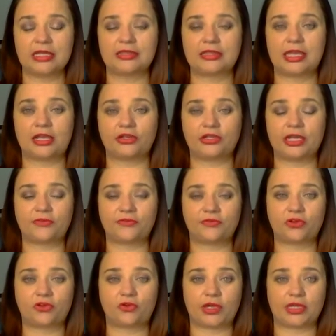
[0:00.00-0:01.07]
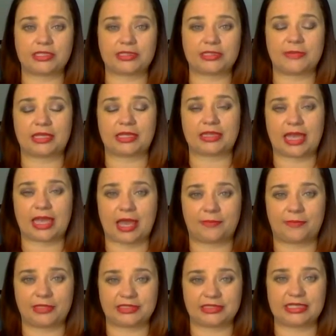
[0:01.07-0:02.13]
They are never going to make the
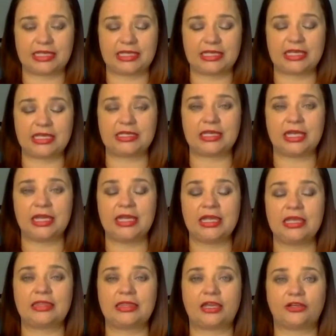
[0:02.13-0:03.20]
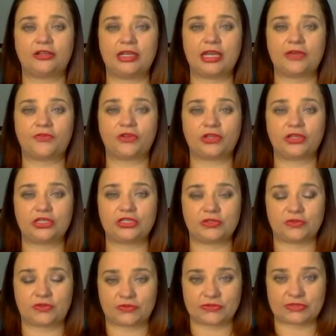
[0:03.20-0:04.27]
habits they need. They are never going to
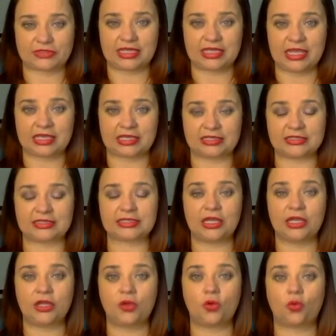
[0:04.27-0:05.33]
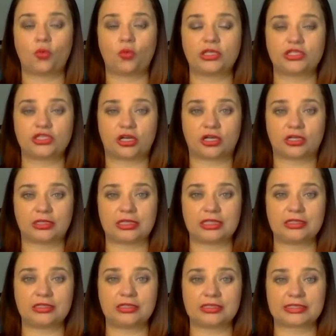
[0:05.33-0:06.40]
do those things which are a
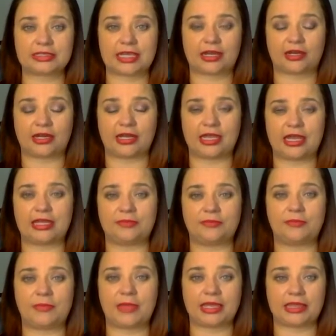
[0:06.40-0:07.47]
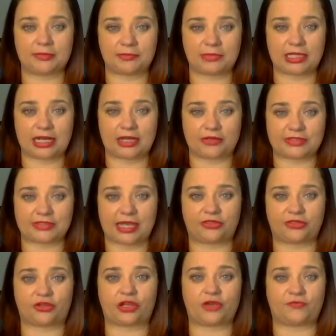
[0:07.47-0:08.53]
little scary and make them get outside
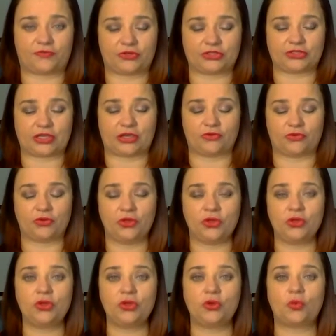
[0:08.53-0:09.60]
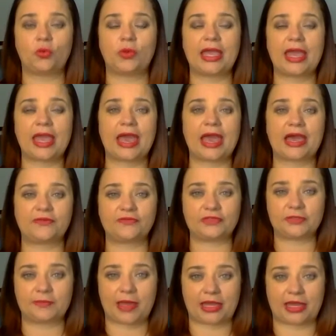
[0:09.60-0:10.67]
their comfort zone. We have
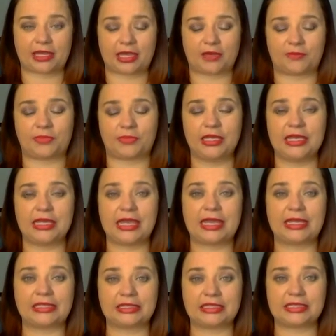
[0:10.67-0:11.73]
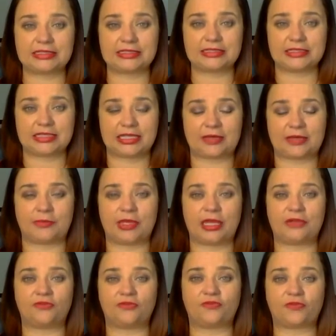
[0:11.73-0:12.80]
to back up and listen to them
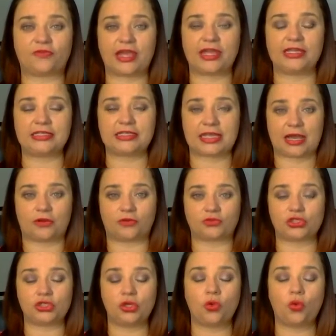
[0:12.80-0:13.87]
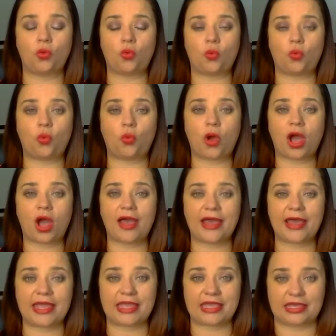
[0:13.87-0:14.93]
and find out
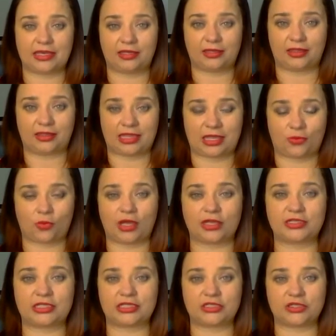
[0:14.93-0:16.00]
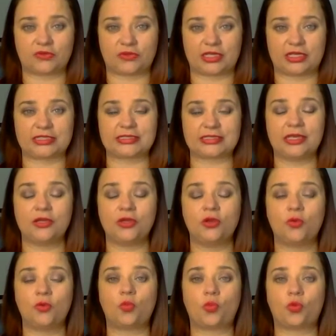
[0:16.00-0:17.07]
why they want to do this
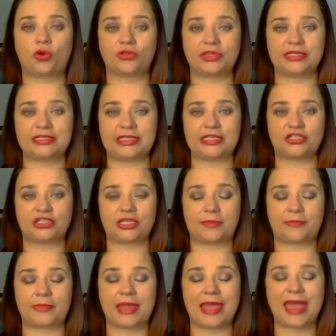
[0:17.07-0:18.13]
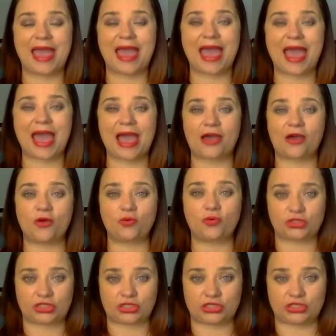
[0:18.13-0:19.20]
more than teach them how
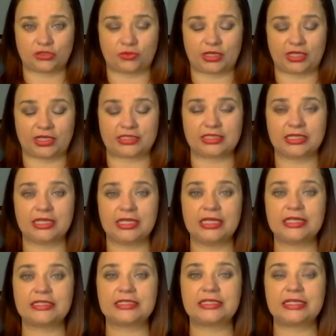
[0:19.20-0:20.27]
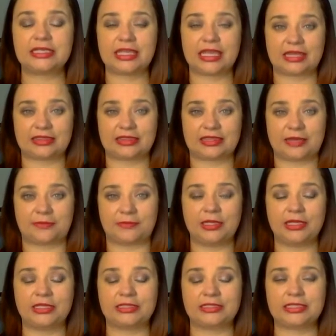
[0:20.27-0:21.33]
to do it to get them
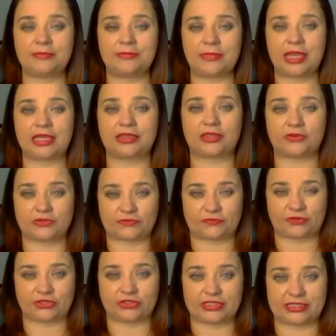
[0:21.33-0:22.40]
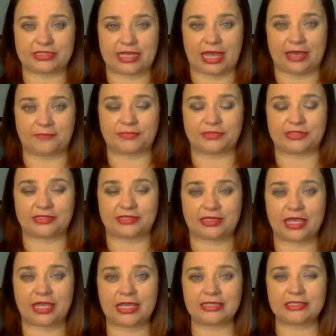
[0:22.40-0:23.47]
to make those first steps.
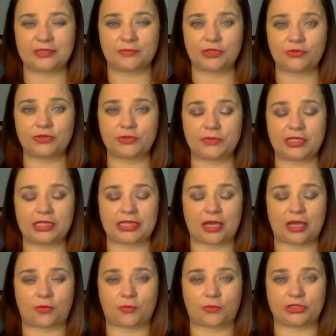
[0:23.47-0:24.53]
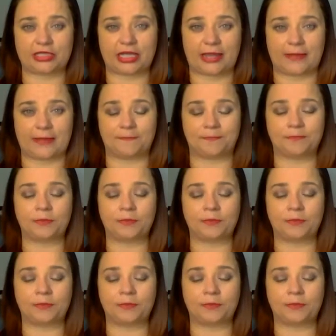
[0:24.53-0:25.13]
Okay, so let me repeat that one more time.